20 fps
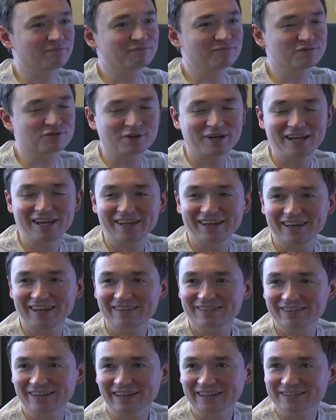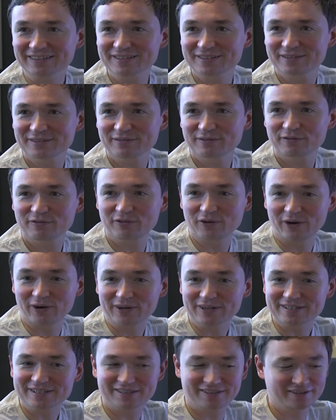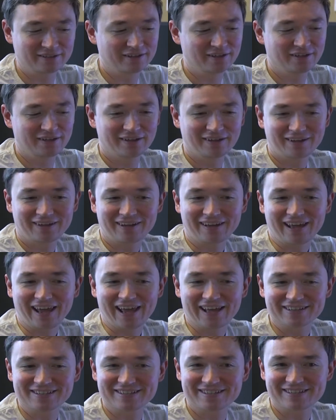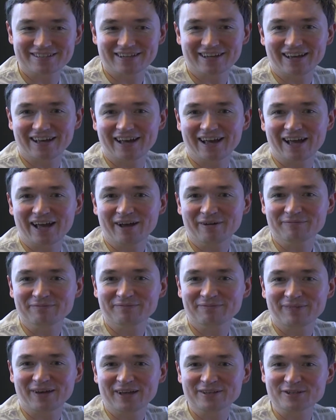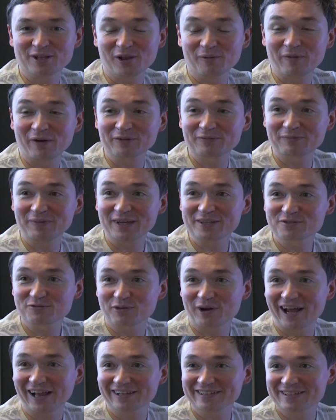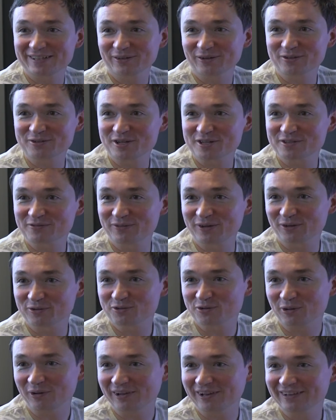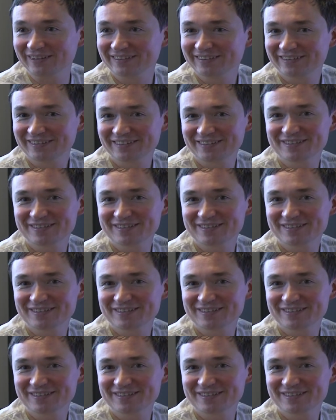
three key things. First, it's all about mixed reality, not just virtual.